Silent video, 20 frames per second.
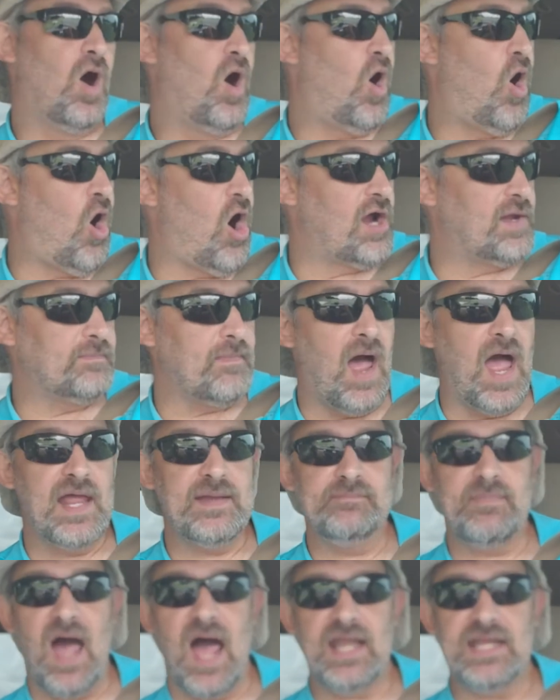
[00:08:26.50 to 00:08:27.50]
Heart,
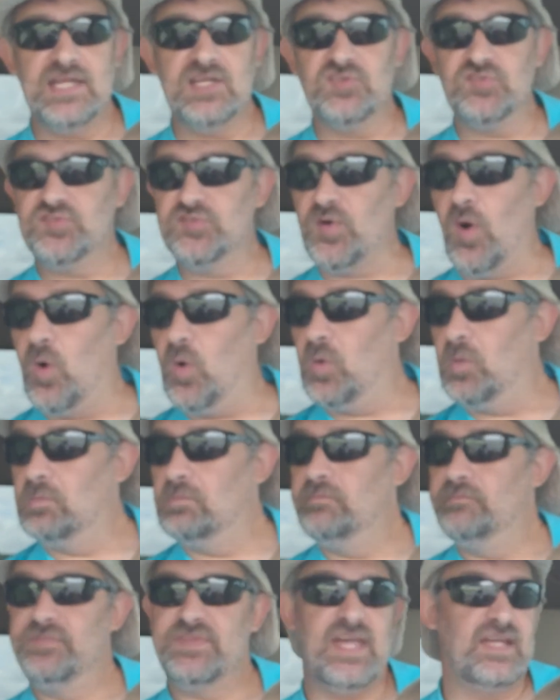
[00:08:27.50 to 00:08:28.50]
mind, body, and soul.
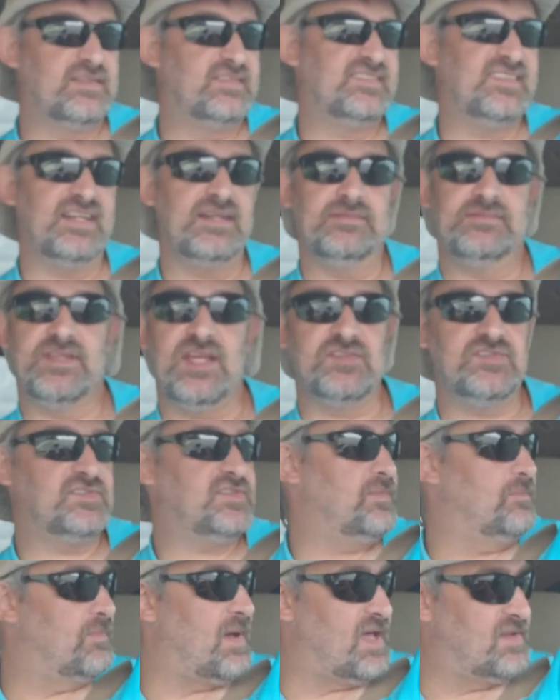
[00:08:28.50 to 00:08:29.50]
That's it. That's
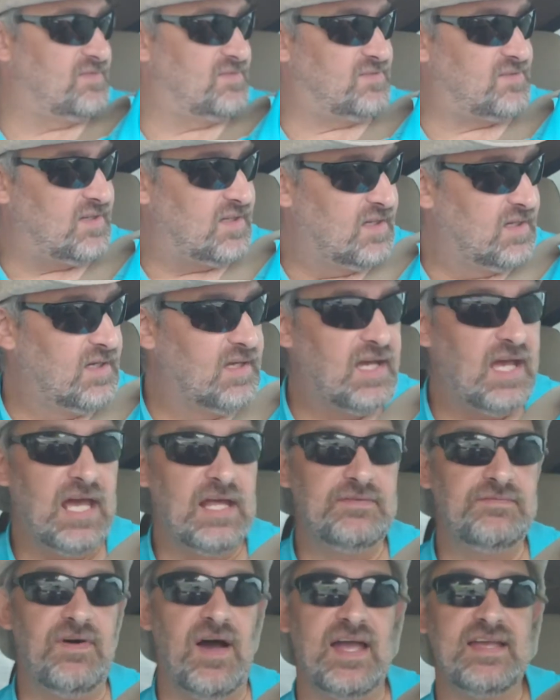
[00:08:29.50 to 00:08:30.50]
the best
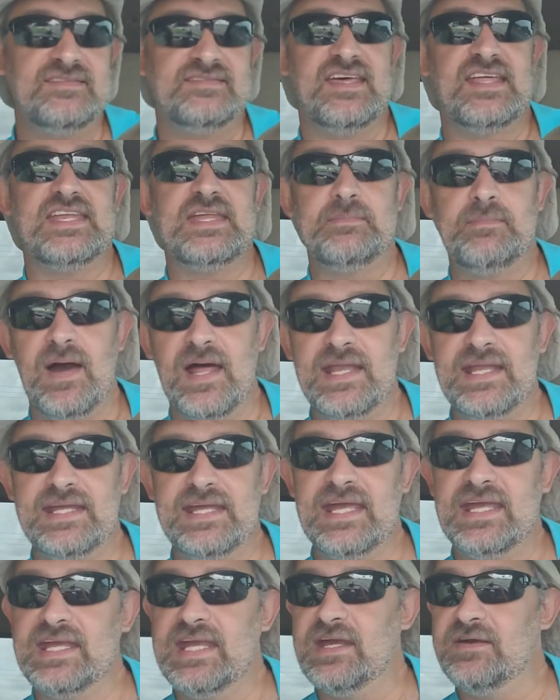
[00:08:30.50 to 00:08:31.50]
advice anybody
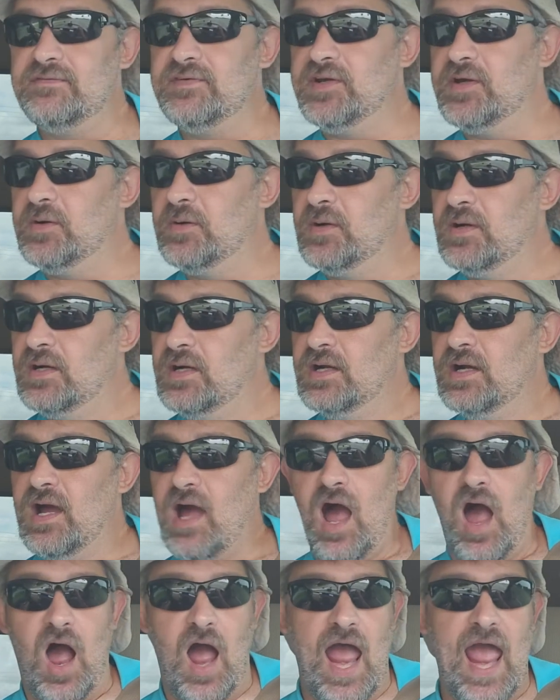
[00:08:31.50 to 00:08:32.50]
can give
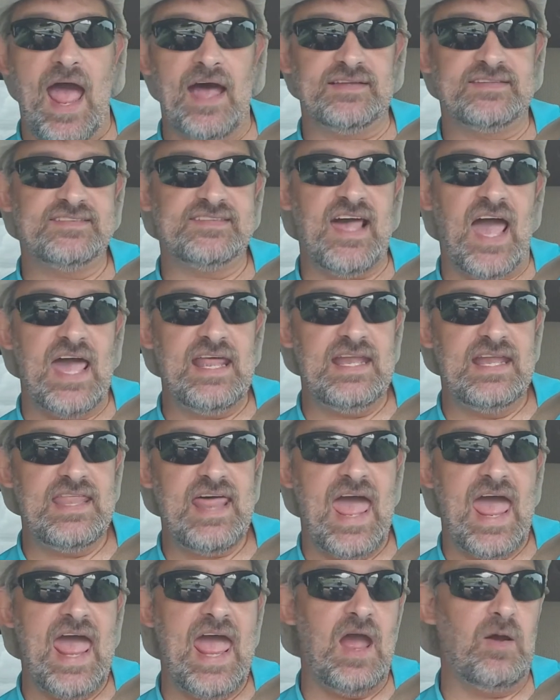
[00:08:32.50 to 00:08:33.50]
you. Outside of
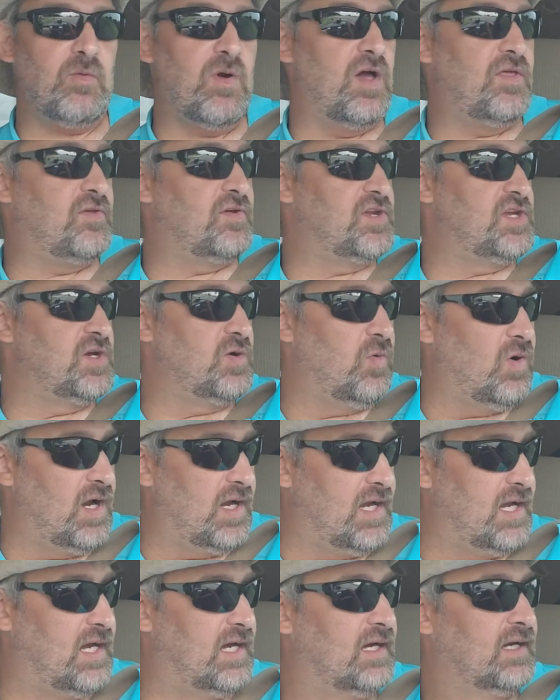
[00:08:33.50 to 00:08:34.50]
that, whether you want
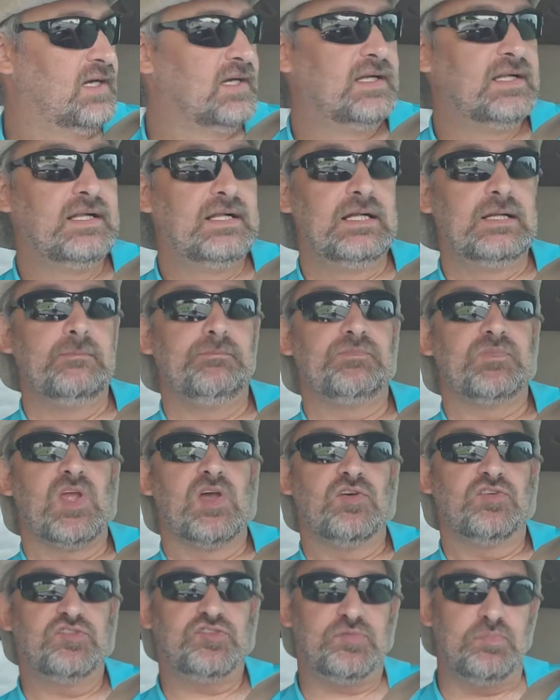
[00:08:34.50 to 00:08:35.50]
to
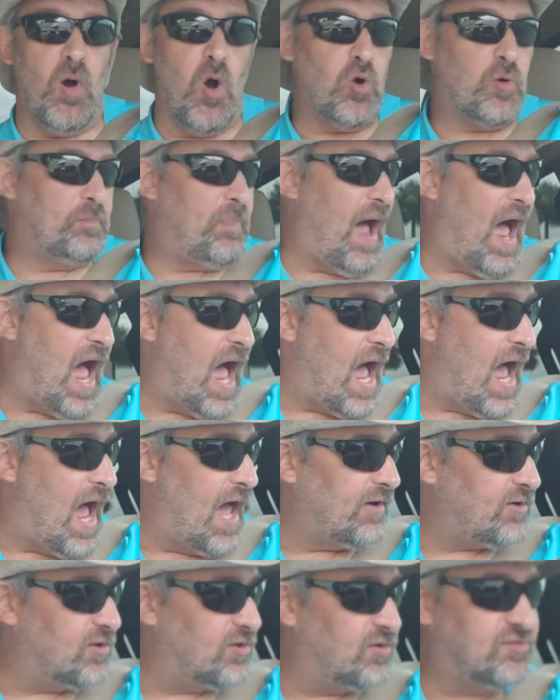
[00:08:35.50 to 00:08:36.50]
smoke
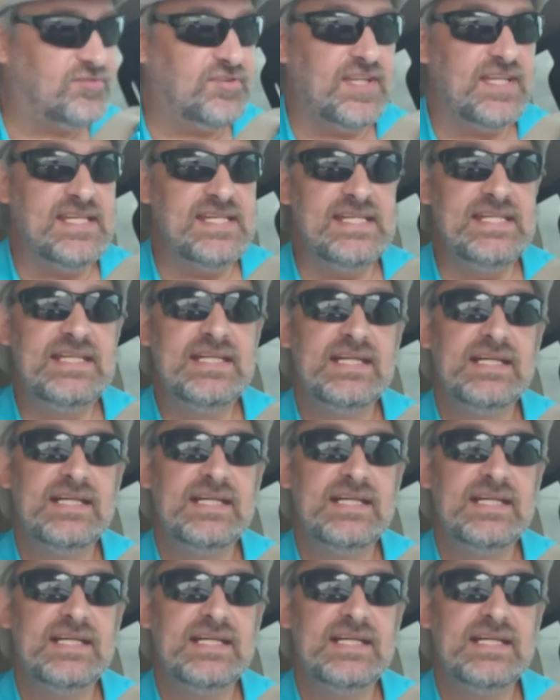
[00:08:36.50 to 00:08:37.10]
pot or see